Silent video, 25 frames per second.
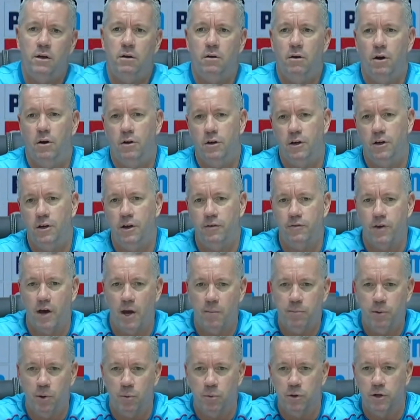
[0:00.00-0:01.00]
know, you're never
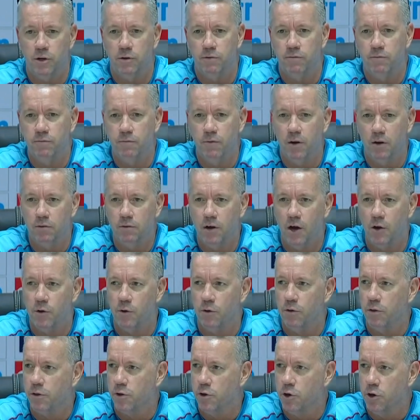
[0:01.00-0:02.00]
happy when you're
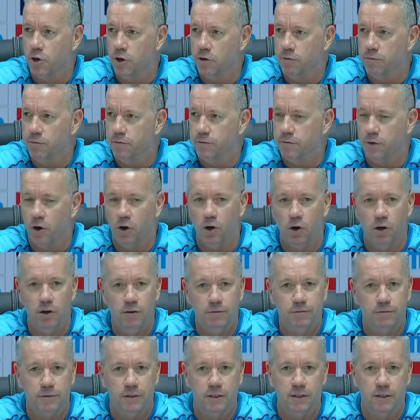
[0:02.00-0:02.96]
113 for five.